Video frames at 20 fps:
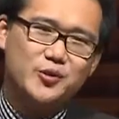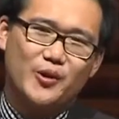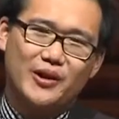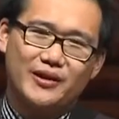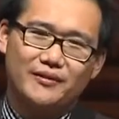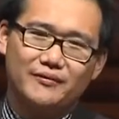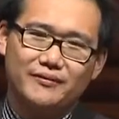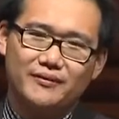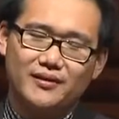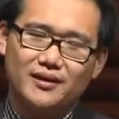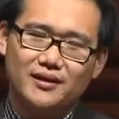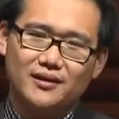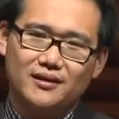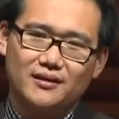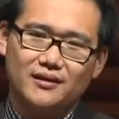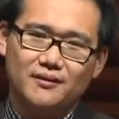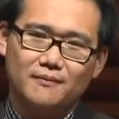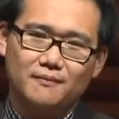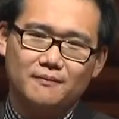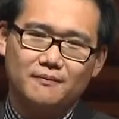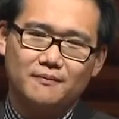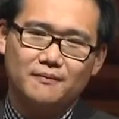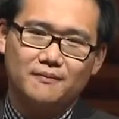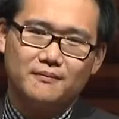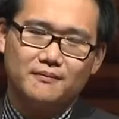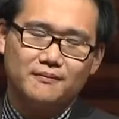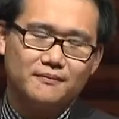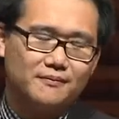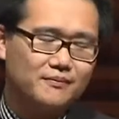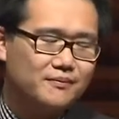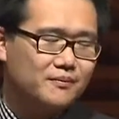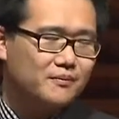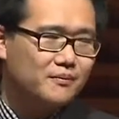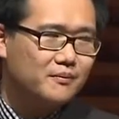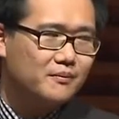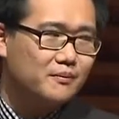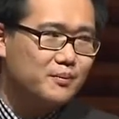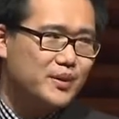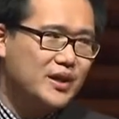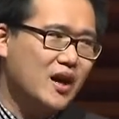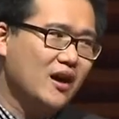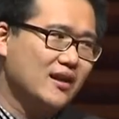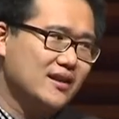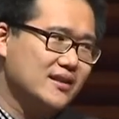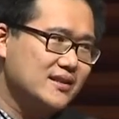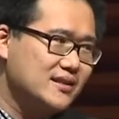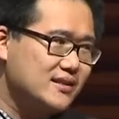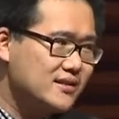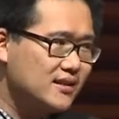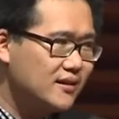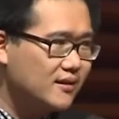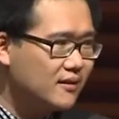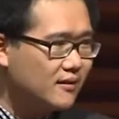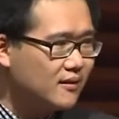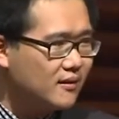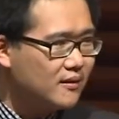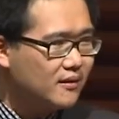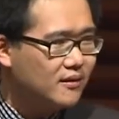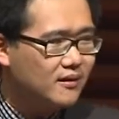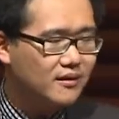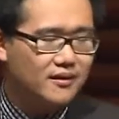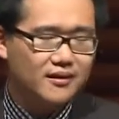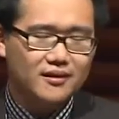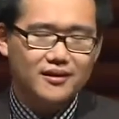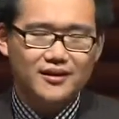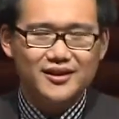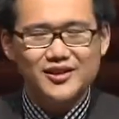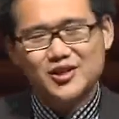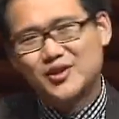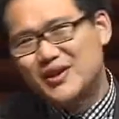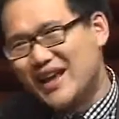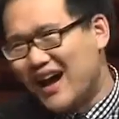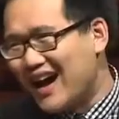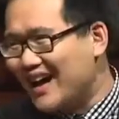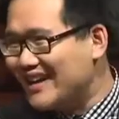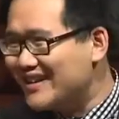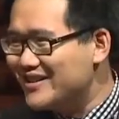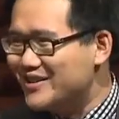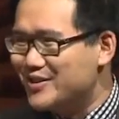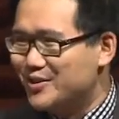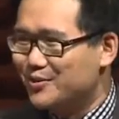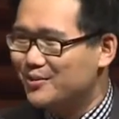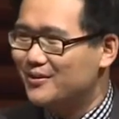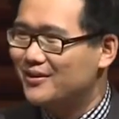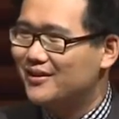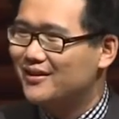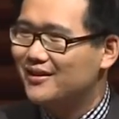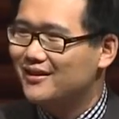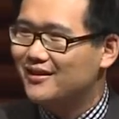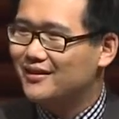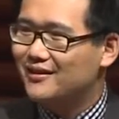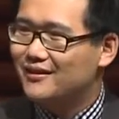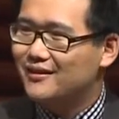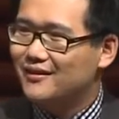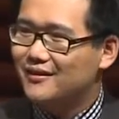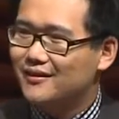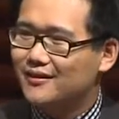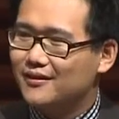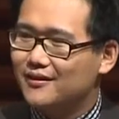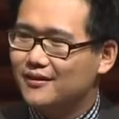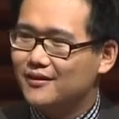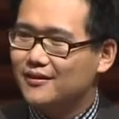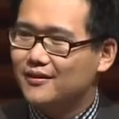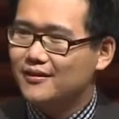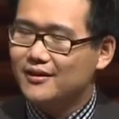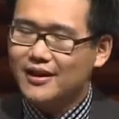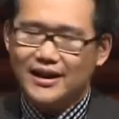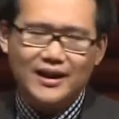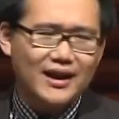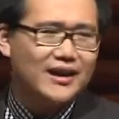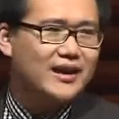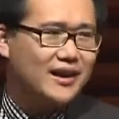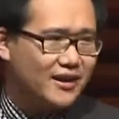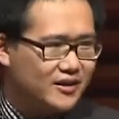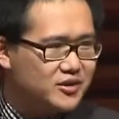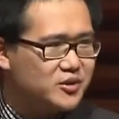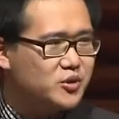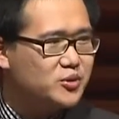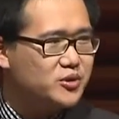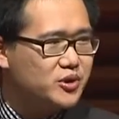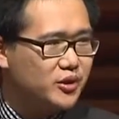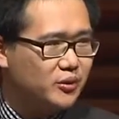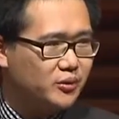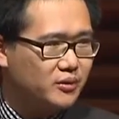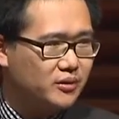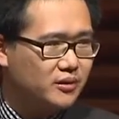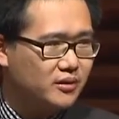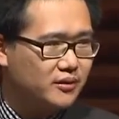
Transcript: grave? Be honest. You kind of do. And I kind of do too.